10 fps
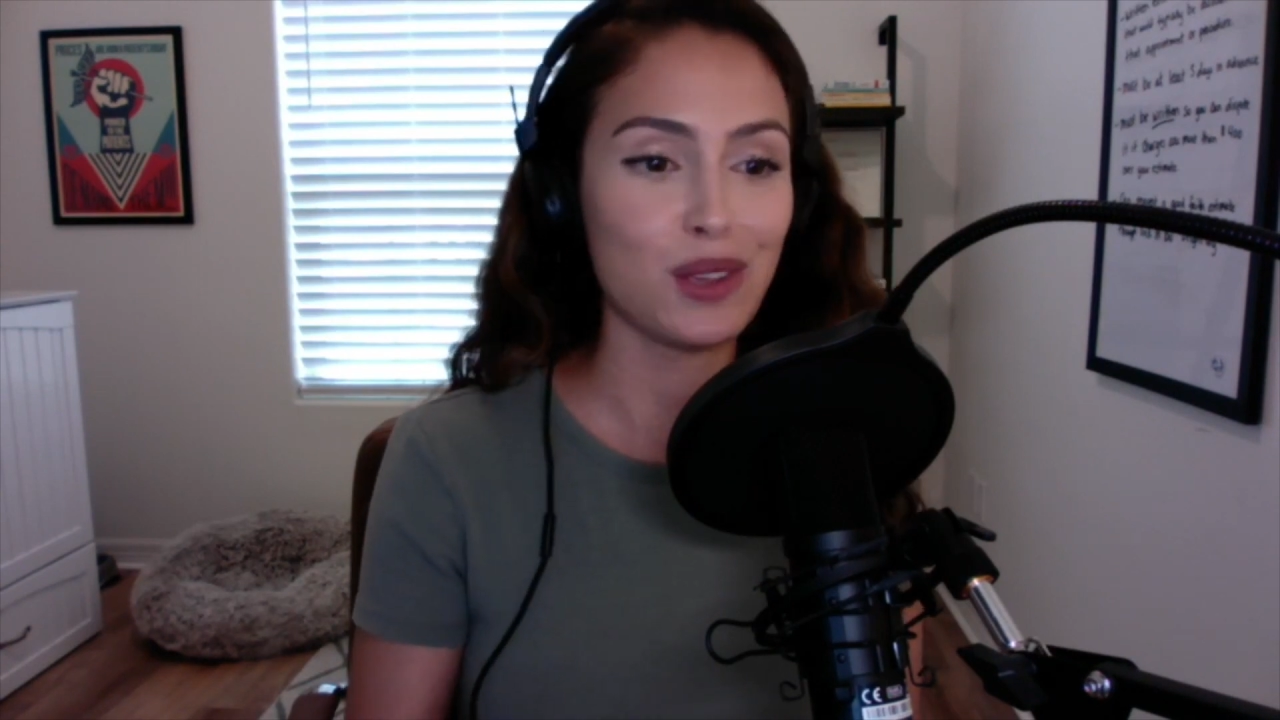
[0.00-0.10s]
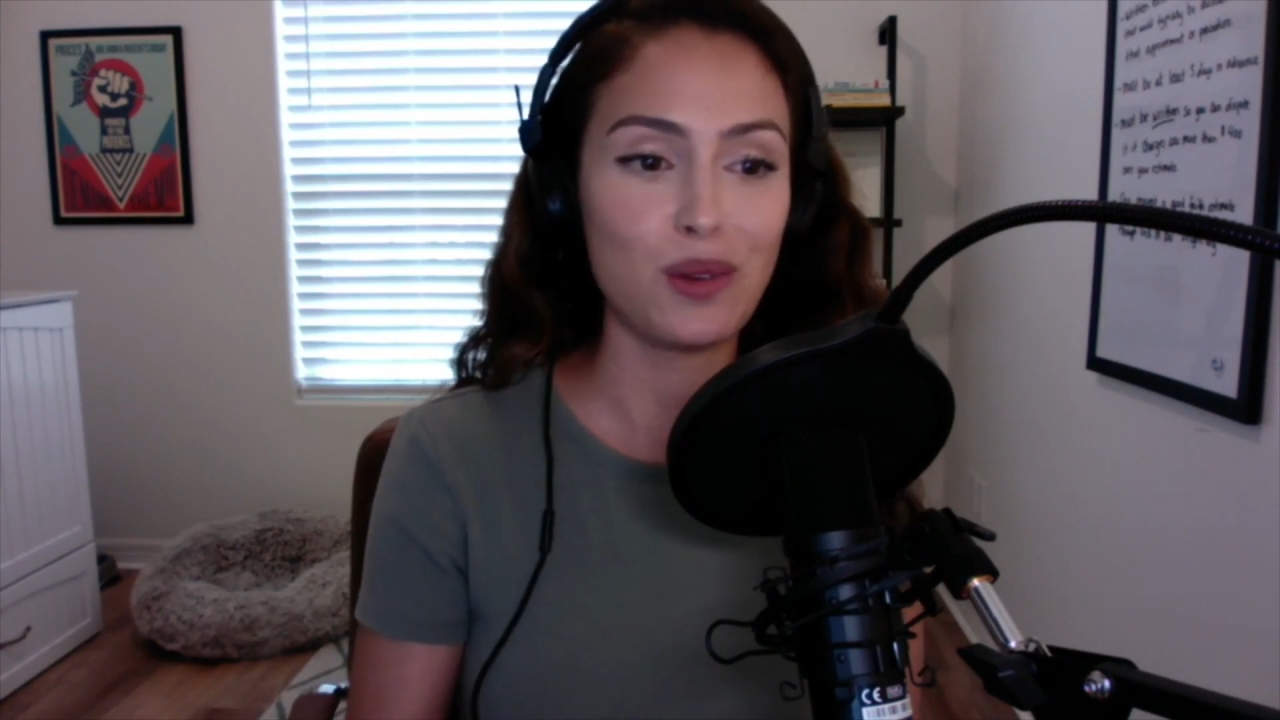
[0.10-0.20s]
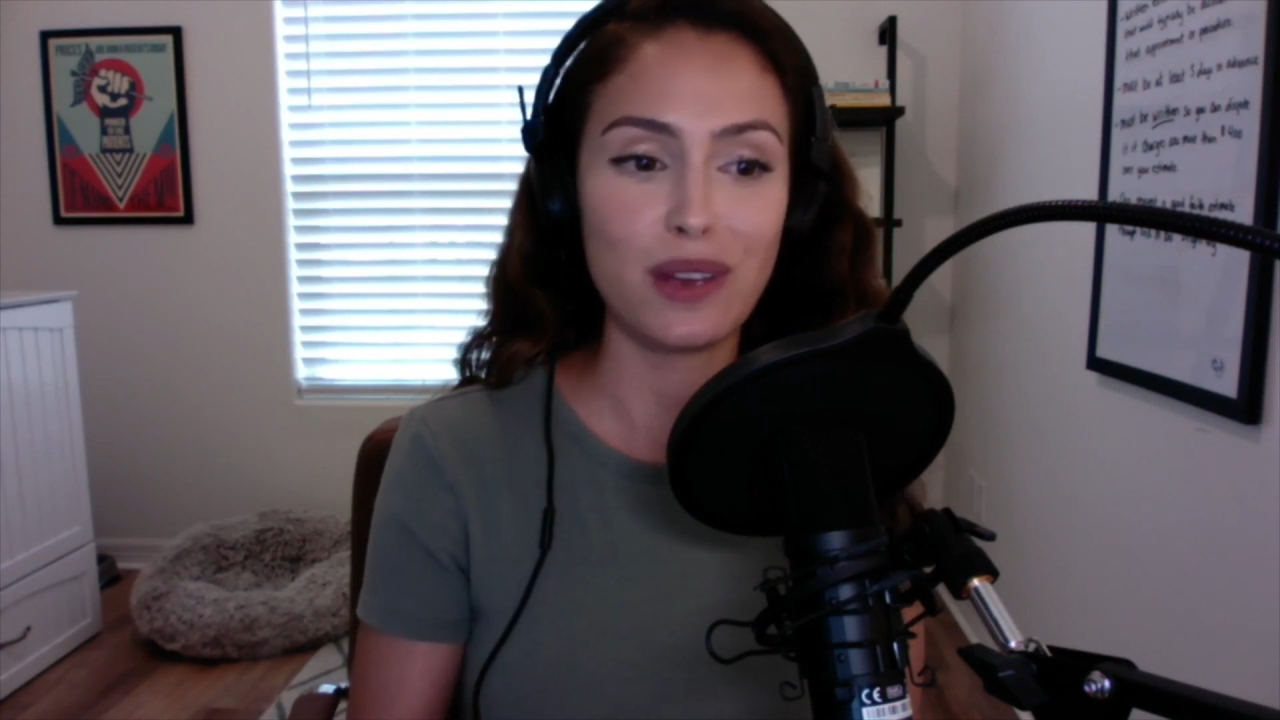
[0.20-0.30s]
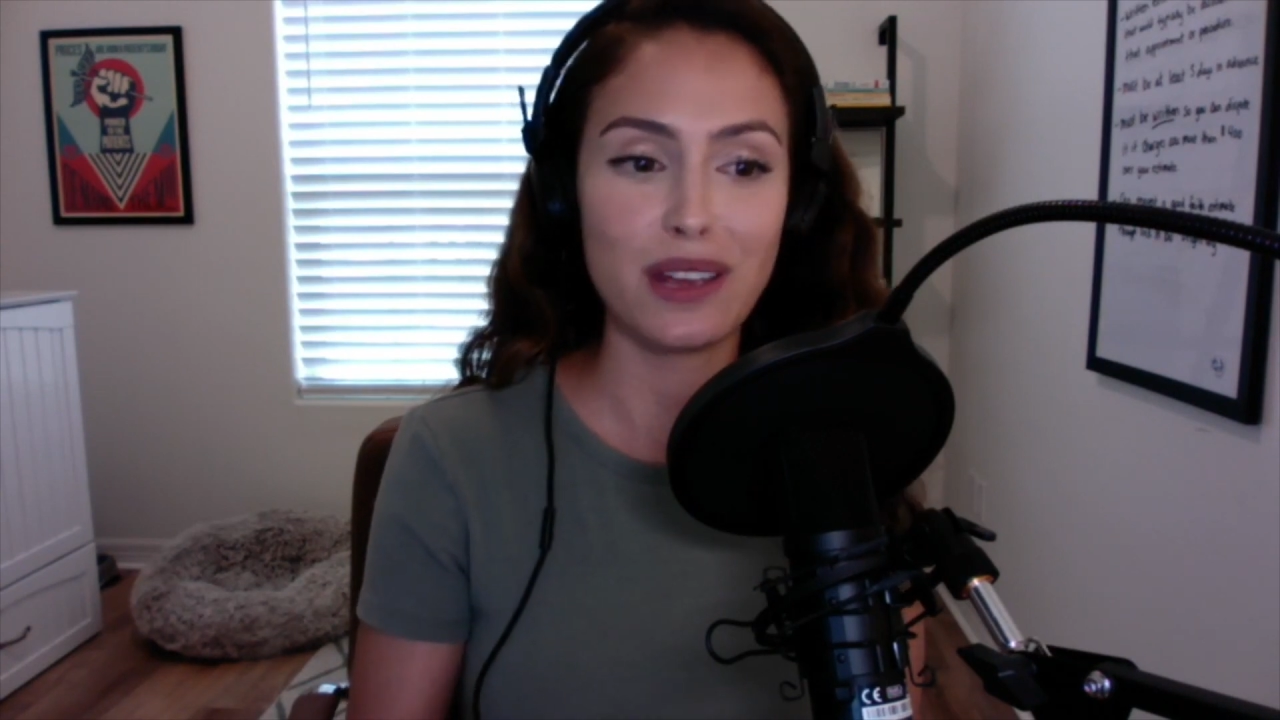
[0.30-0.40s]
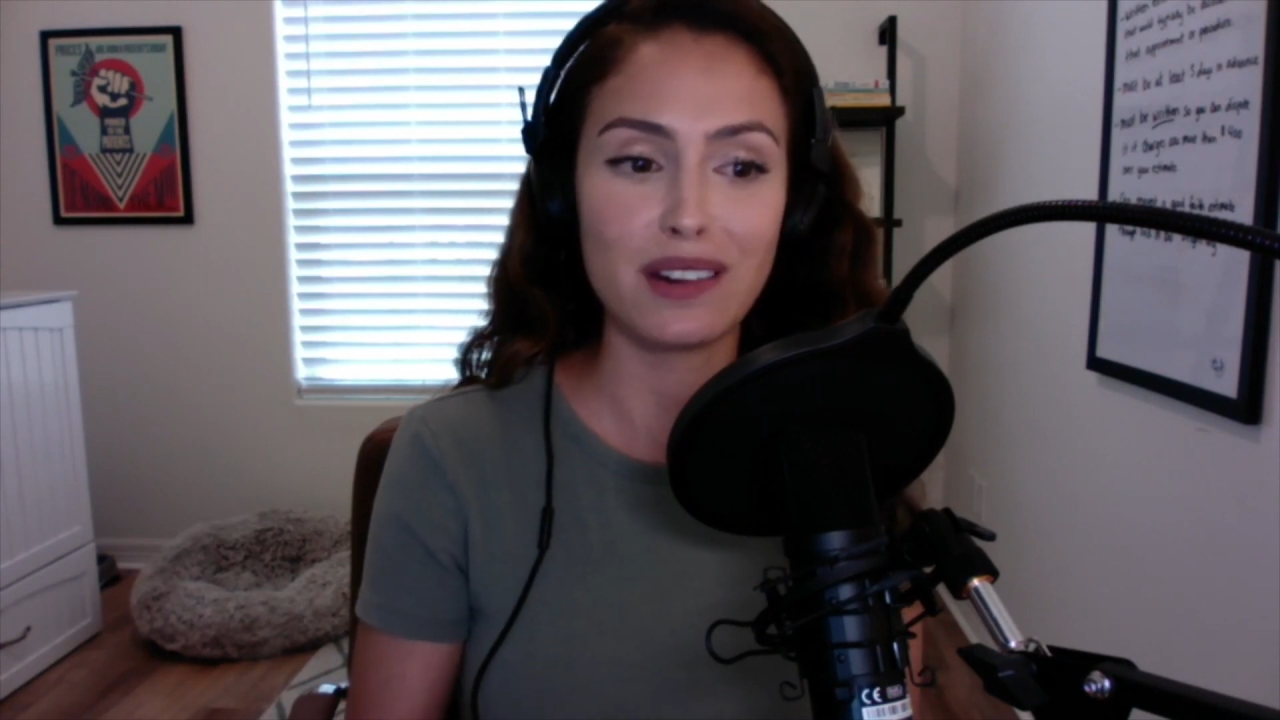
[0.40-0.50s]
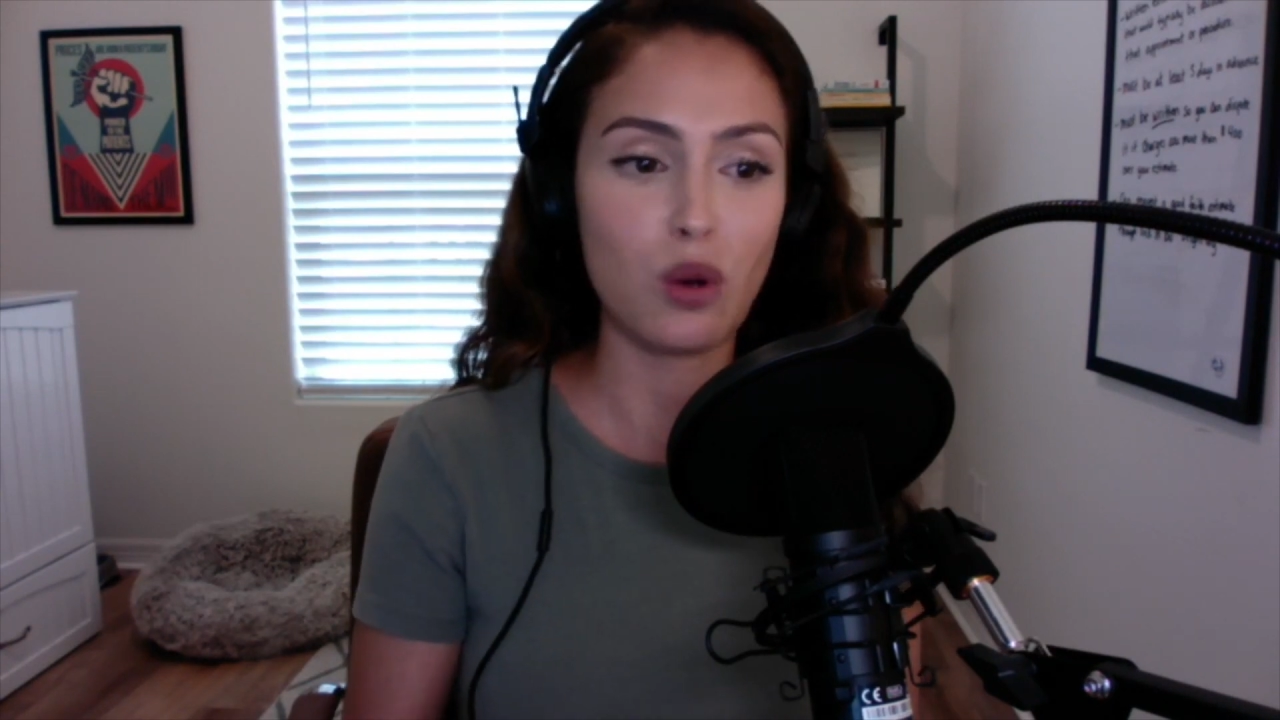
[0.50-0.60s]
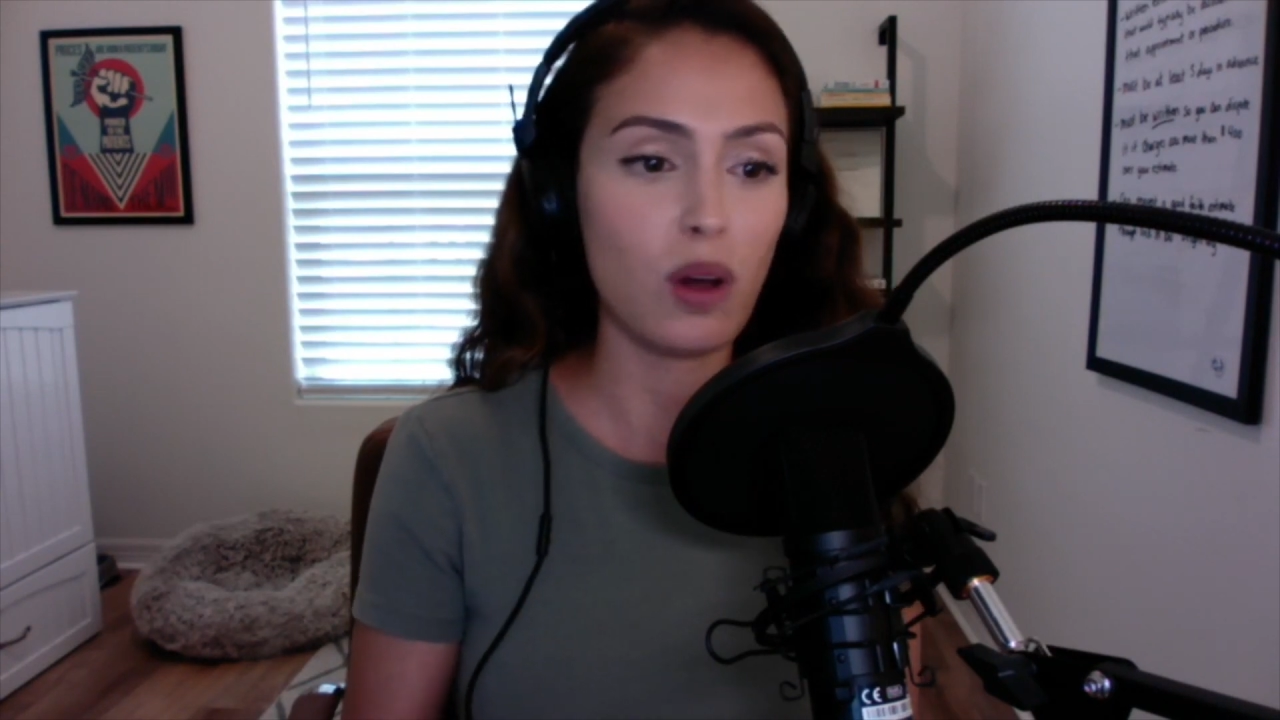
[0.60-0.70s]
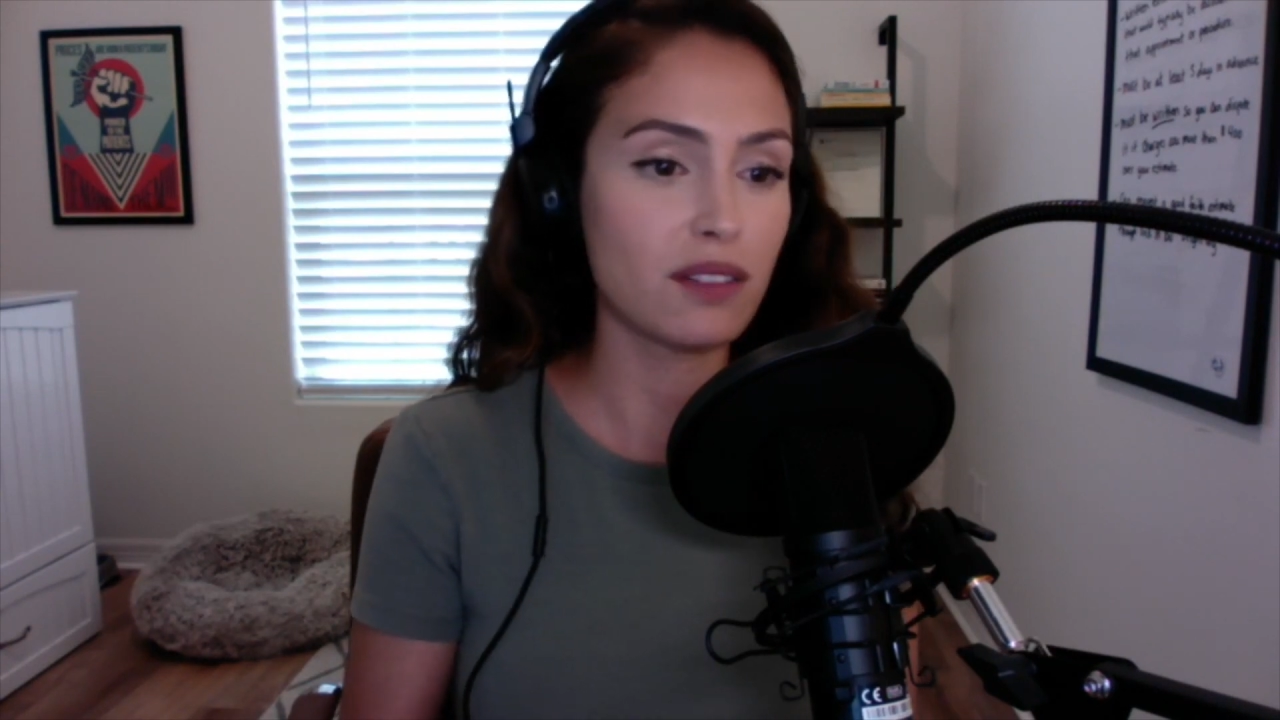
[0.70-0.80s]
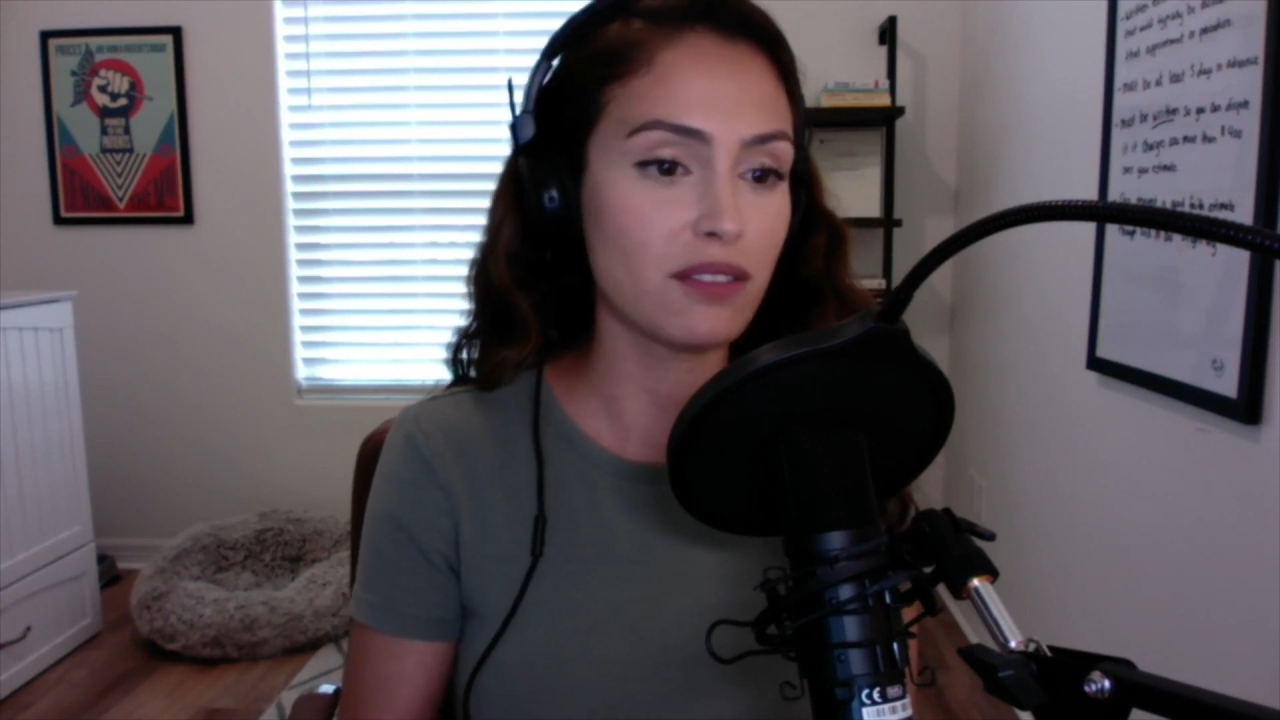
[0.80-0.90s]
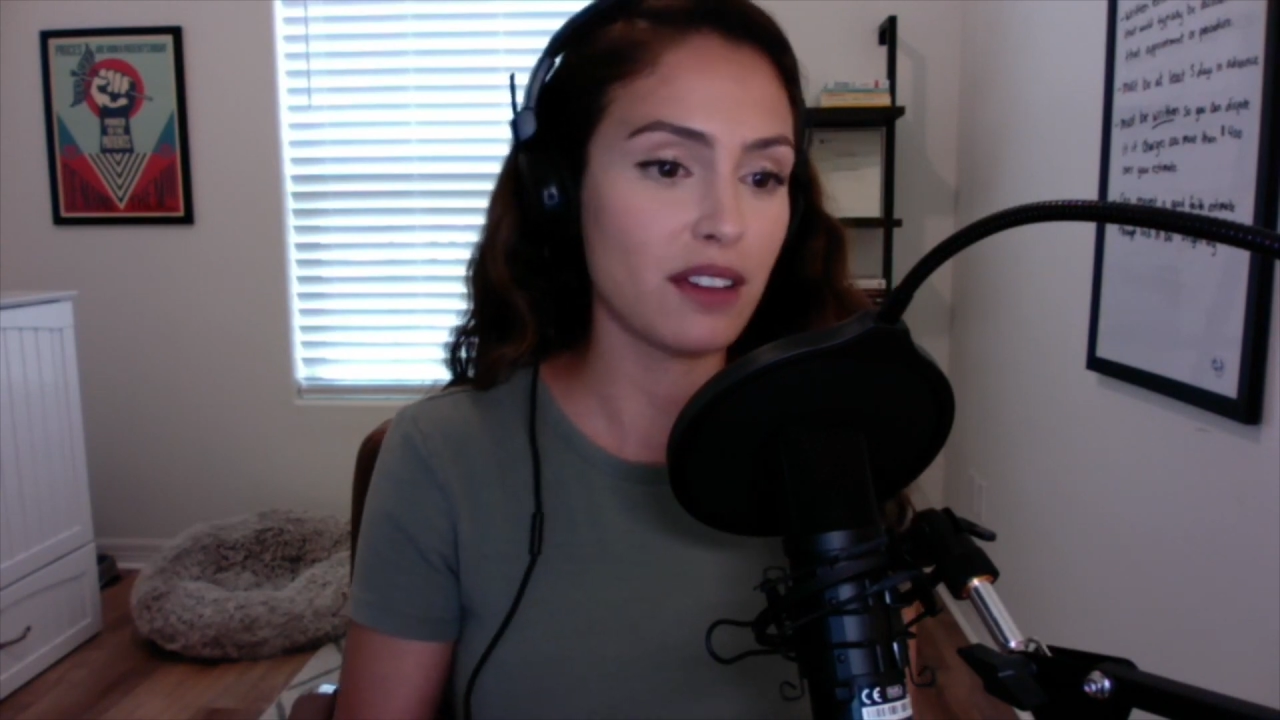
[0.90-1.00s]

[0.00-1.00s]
you can qualify